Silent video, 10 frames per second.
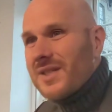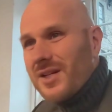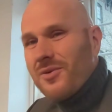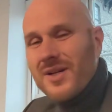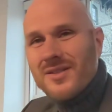
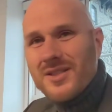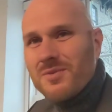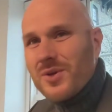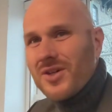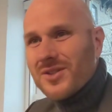materials is
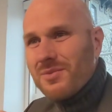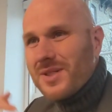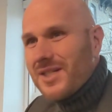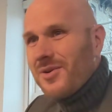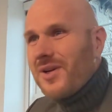because the
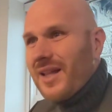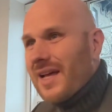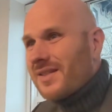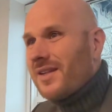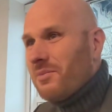material
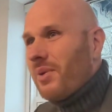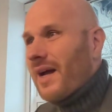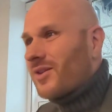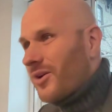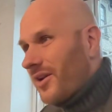has an
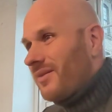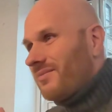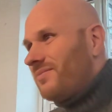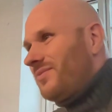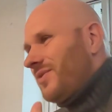impact on
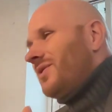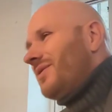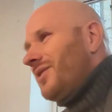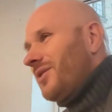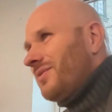
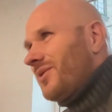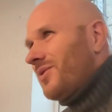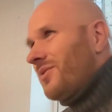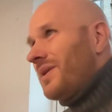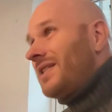
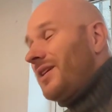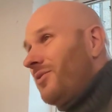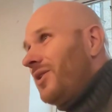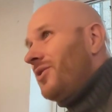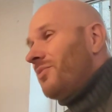the
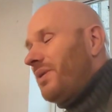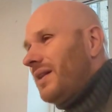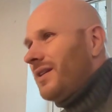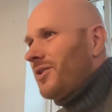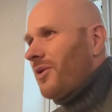material you're
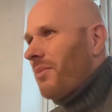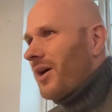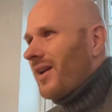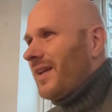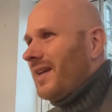building your
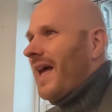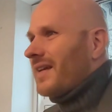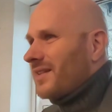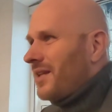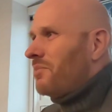model in
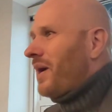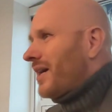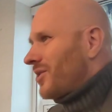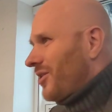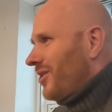has an
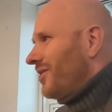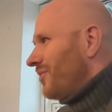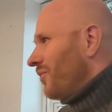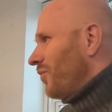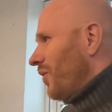impact on
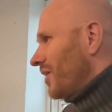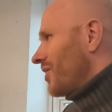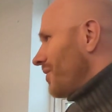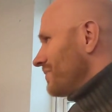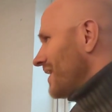what
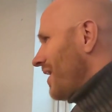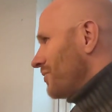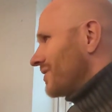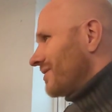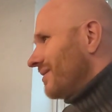comes
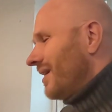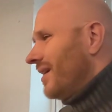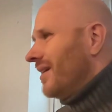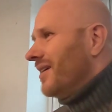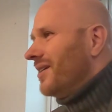out.
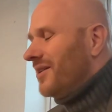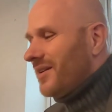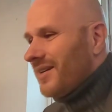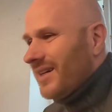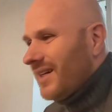
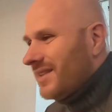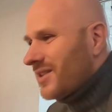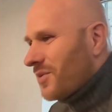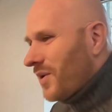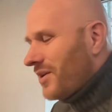
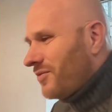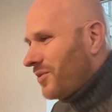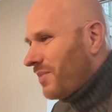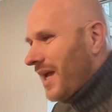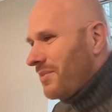There's a
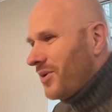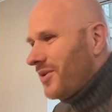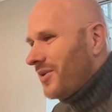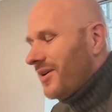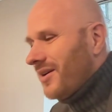wonderful paper